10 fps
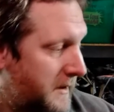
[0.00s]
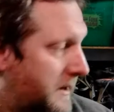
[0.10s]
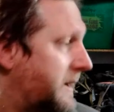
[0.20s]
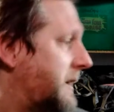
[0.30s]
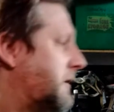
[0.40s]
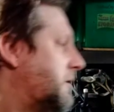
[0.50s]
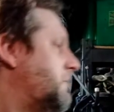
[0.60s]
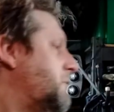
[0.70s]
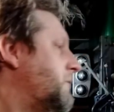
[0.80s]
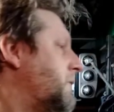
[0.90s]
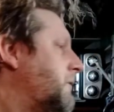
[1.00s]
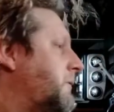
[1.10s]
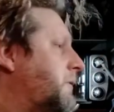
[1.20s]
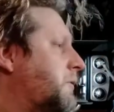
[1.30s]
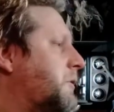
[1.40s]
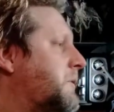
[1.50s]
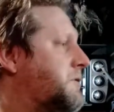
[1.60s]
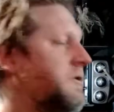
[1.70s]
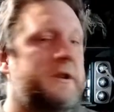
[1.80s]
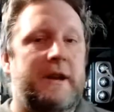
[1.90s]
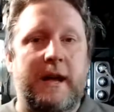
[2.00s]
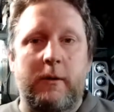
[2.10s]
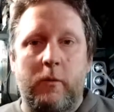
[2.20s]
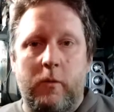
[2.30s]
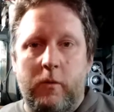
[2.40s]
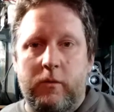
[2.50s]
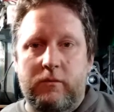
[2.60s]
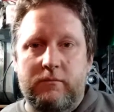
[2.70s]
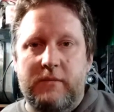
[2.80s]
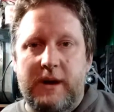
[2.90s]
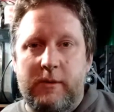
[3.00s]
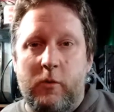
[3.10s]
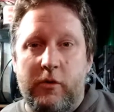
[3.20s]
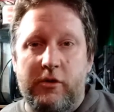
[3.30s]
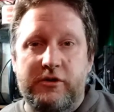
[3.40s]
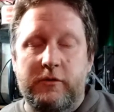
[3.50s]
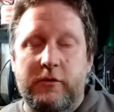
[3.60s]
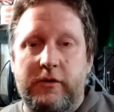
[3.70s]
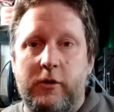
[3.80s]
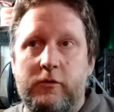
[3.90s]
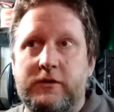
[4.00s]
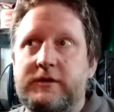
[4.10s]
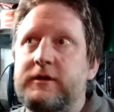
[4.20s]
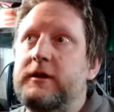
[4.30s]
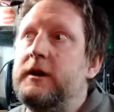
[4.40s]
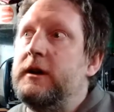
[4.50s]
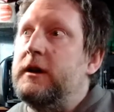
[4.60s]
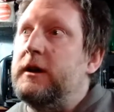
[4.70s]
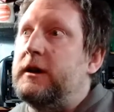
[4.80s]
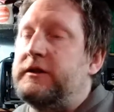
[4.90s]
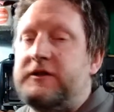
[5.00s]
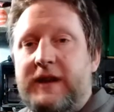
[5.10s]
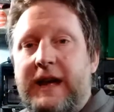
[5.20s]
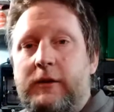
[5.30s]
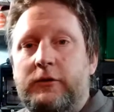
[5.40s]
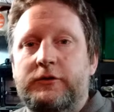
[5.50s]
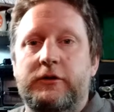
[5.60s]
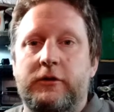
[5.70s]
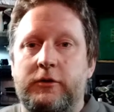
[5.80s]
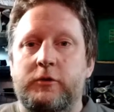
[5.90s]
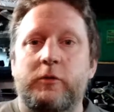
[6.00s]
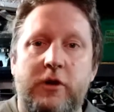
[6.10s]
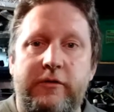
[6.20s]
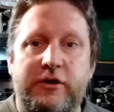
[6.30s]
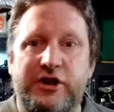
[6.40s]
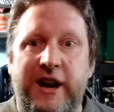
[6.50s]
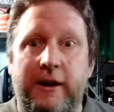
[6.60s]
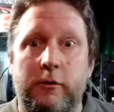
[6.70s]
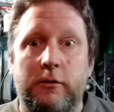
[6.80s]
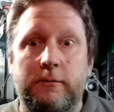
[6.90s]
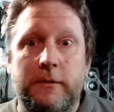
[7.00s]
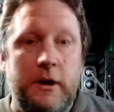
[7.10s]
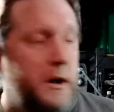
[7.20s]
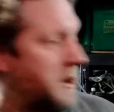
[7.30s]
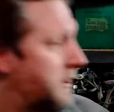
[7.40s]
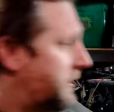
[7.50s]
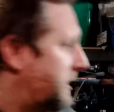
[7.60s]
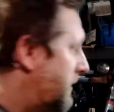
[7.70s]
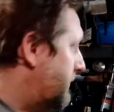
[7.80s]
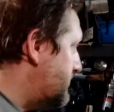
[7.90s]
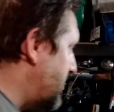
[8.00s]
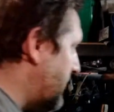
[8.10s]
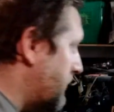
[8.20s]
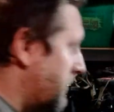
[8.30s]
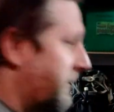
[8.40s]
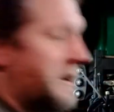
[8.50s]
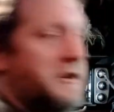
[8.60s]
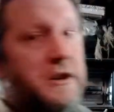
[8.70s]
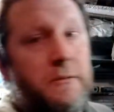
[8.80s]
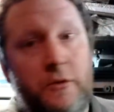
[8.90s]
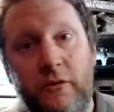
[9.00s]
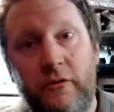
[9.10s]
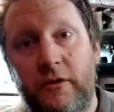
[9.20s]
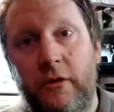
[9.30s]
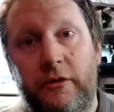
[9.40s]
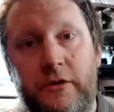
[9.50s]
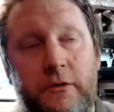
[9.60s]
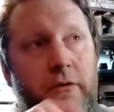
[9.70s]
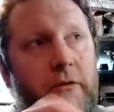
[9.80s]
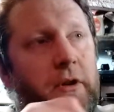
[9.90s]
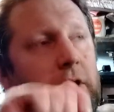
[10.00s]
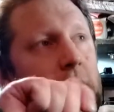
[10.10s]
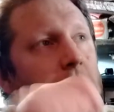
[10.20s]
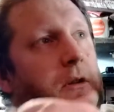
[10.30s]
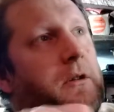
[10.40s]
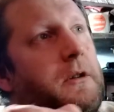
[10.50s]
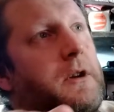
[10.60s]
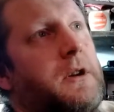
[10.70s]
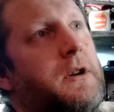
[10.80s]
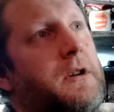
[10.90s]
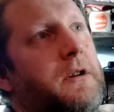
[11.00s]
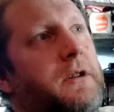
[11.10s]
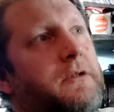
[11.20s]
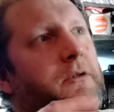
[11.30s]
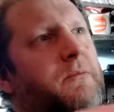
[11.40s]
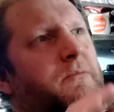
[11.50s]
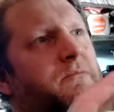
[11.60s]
And now I can move on forward with trying to get maybe one or two of those scales onto another jackal. The other jackal I've actually moved on, so I sort of